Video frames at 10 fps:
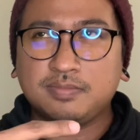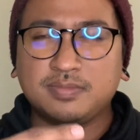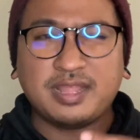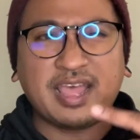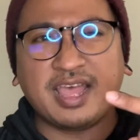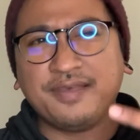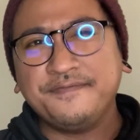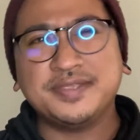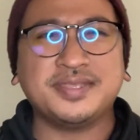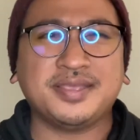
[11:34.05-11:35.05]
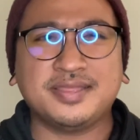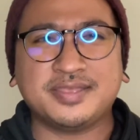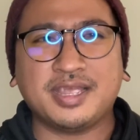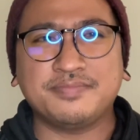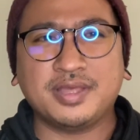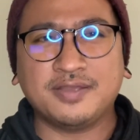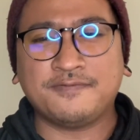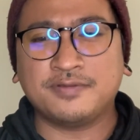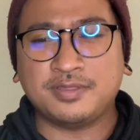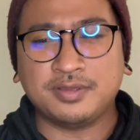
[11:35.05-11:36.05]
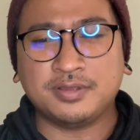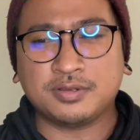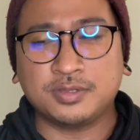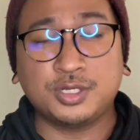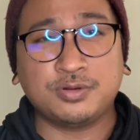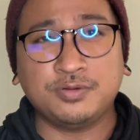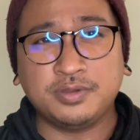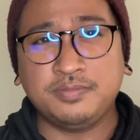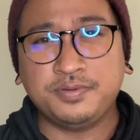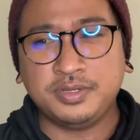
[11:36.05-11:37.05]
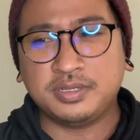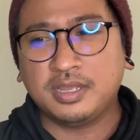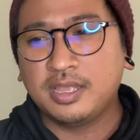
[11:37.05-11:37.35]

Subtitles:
half a second time lag for the control input.